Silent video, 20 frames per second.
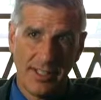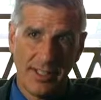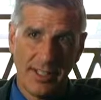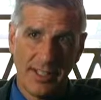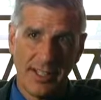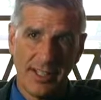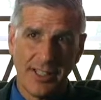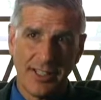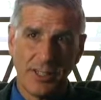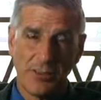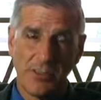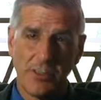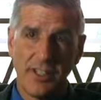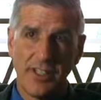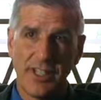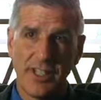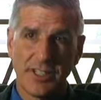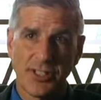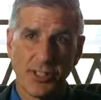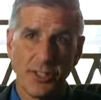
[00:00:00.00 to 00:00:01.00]
And to me,
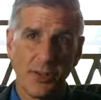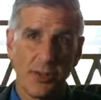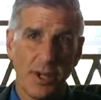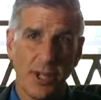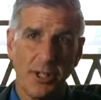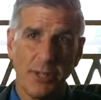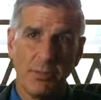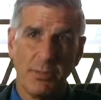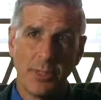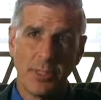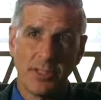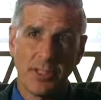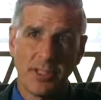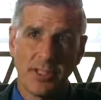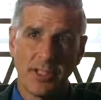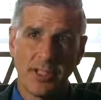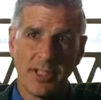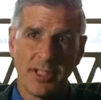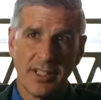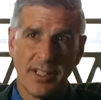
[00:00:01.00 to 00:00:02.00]
that's a great
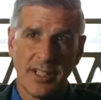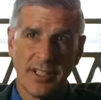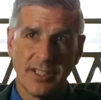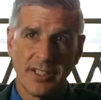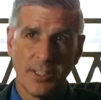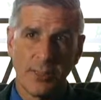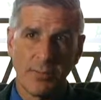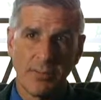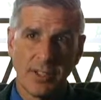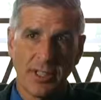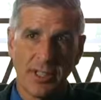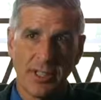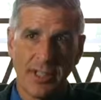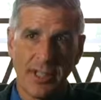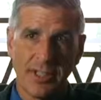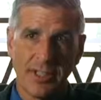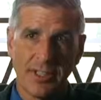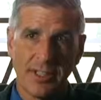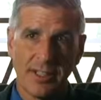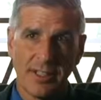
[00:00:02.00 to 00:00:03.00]
mission, and that's something
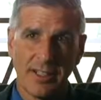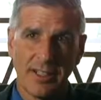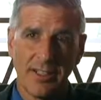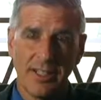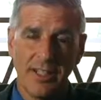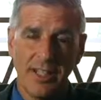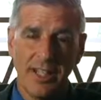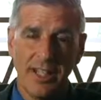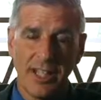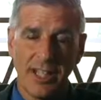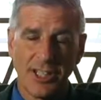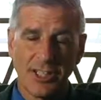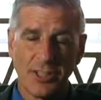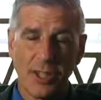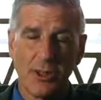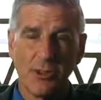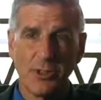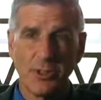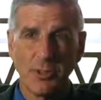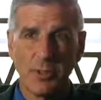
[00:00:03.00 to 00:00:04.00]
that uh, has
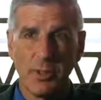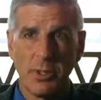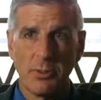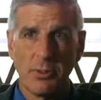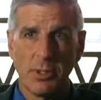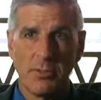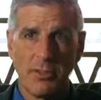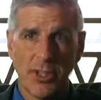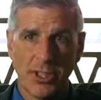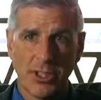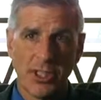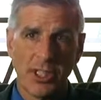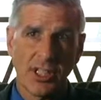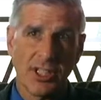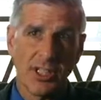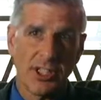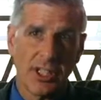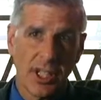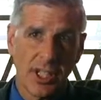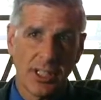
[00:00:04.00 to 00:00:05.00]
always been
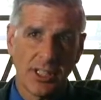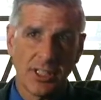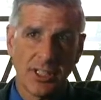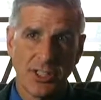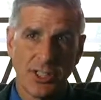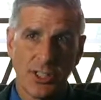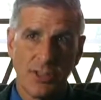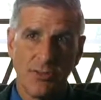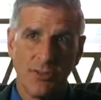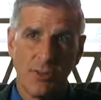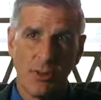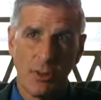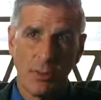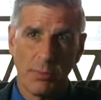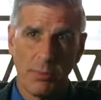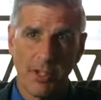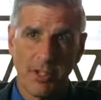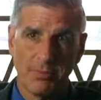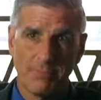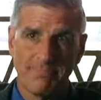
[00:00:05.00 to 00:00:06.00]
professionally challenging for
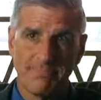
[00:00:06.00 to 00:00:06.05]
me.